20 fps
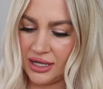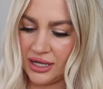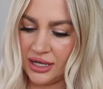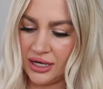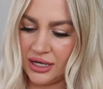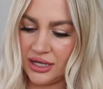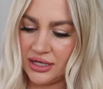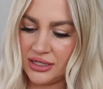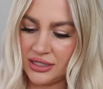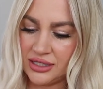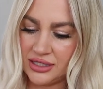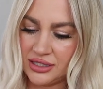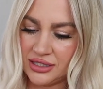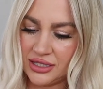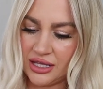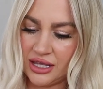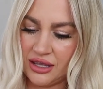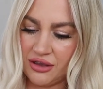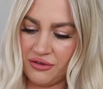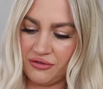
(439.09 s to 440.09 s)
in it to
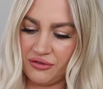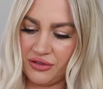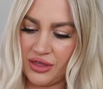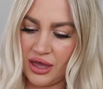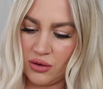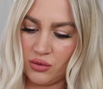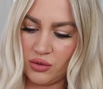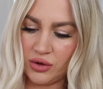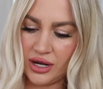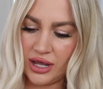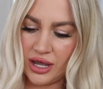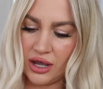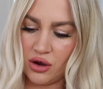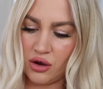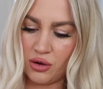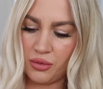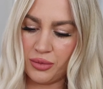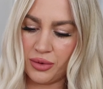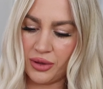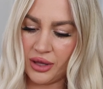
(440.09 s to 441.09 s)
see if that would
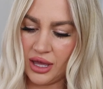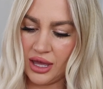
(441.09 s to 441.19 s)
help,